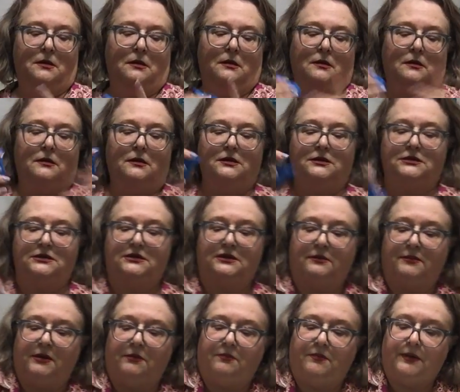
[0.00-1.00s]
And this is
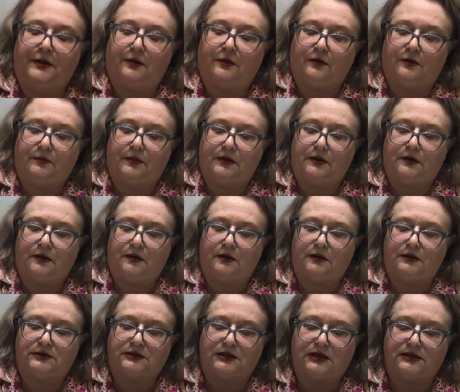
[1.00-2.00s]
going to be bigger, but
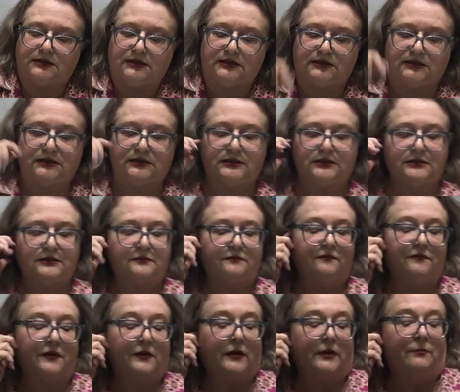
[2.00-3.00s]
it's because it's
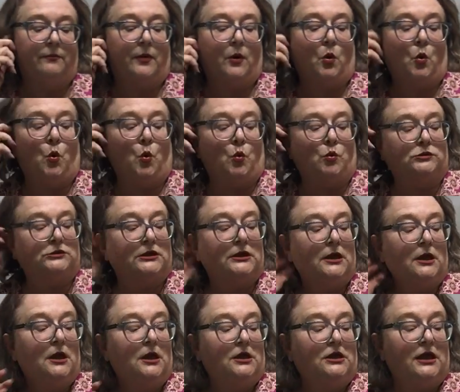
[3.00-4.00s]
very bold.
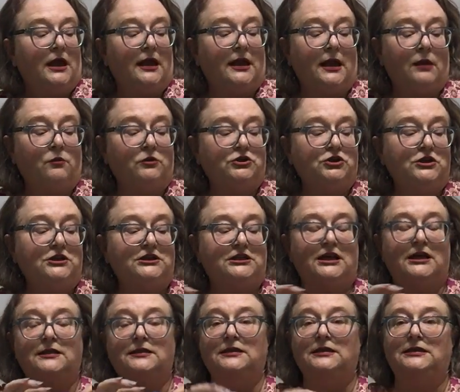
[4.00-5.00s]
And I want you to
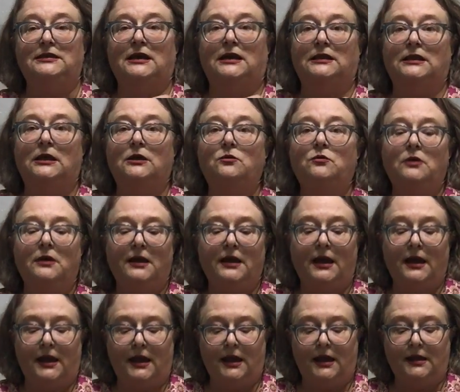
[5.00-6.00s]
take the yellow
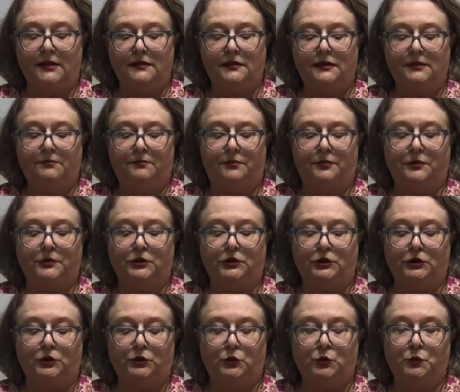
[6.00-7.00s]
and the
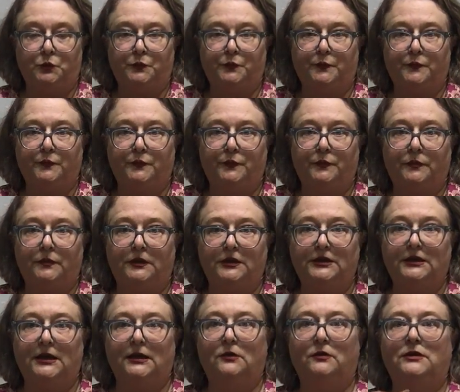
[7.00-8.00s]
blue. The
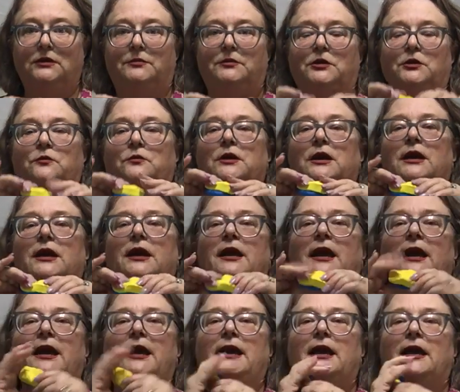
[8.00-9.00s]
yellow and the blue.
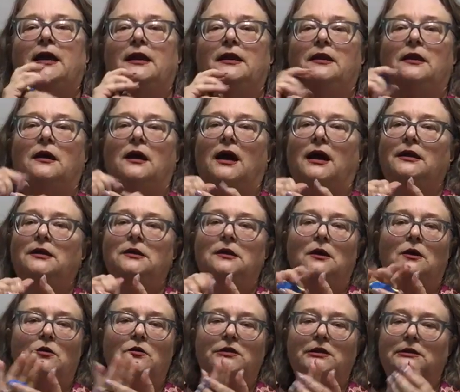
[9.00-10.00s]
And I
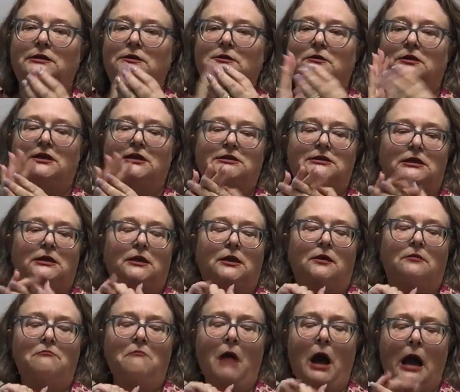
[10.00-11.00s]
know that little kids are going to go,
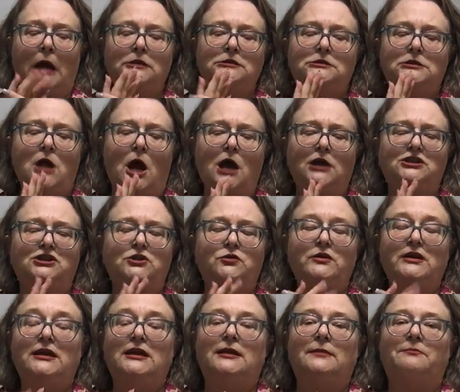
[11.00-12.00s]
mine's not
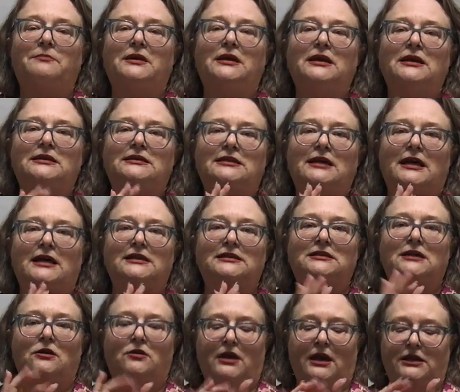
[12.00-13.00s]
doing it, but it
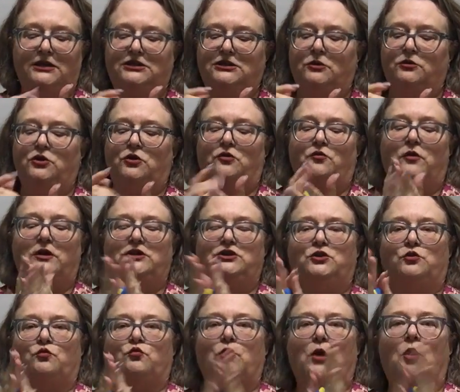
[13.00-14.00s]
does. Okay, so you're going
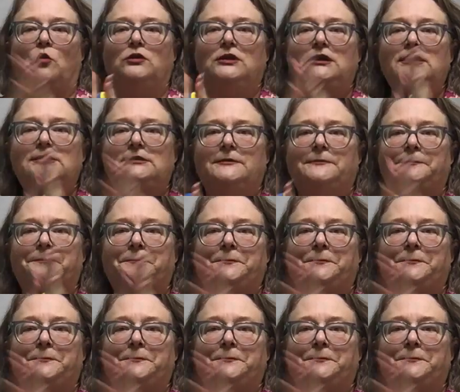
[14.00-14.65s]
to roll it.